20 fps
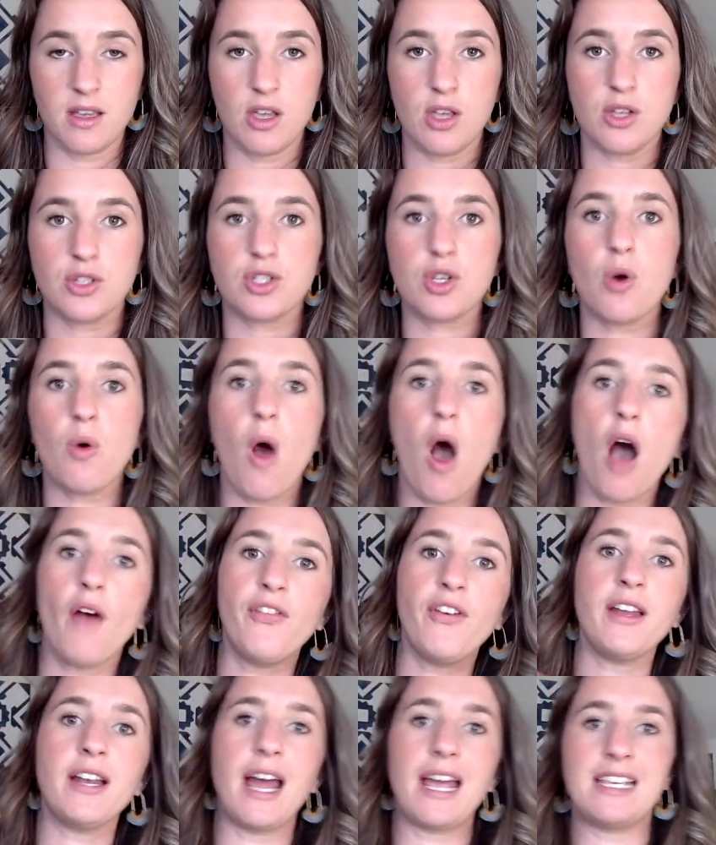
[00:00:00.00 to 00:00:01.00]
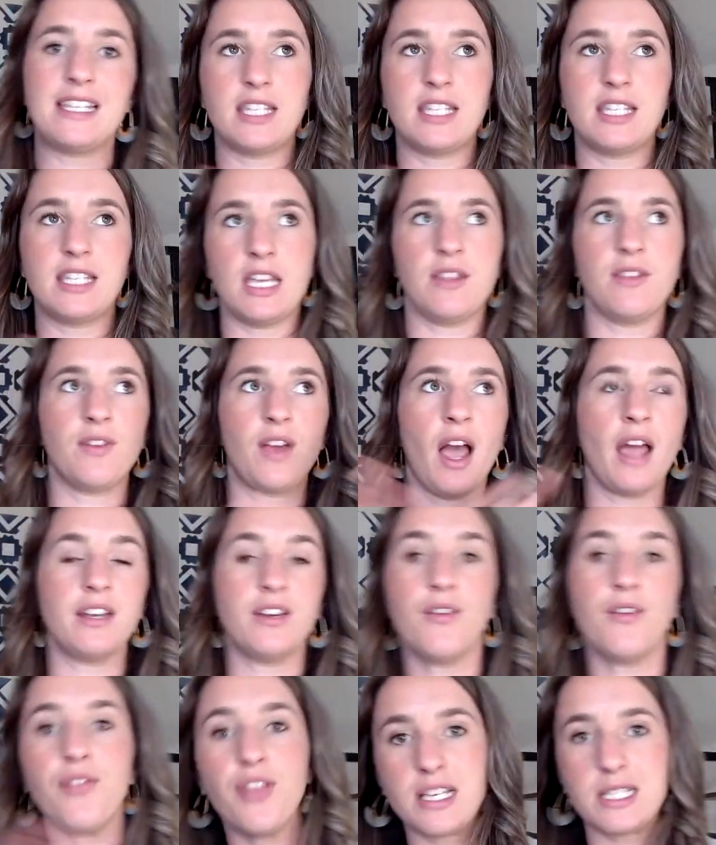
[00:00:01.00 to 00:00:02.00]
So often I see kind
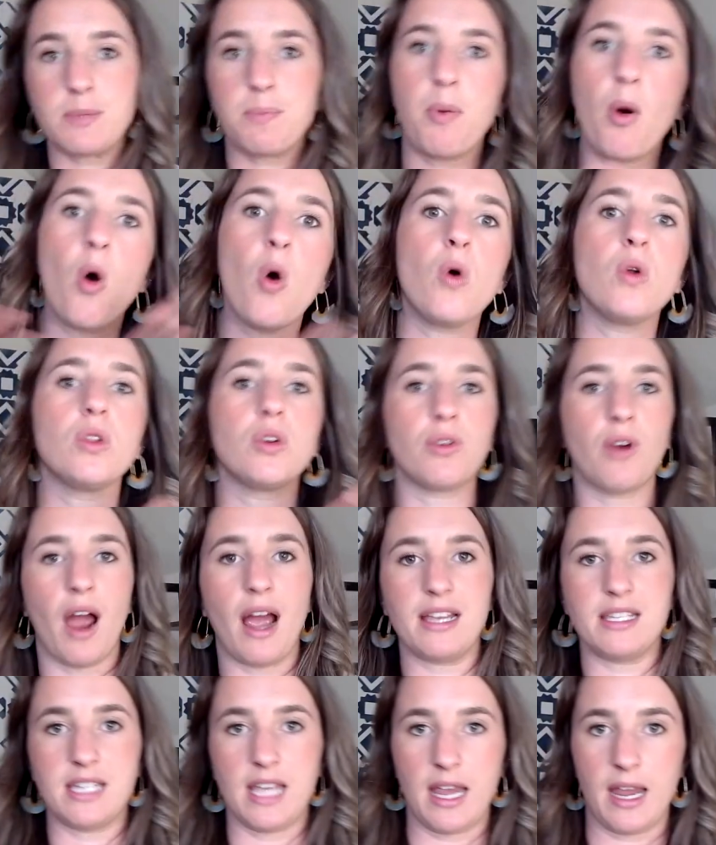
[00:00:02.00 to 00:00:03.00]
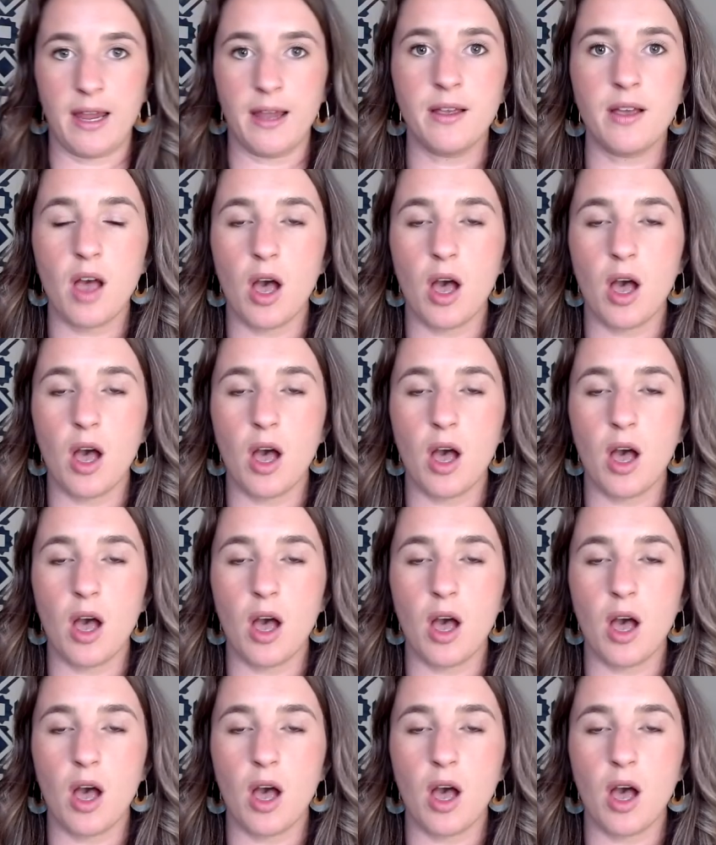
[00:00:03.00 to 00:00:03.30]
of this polarizing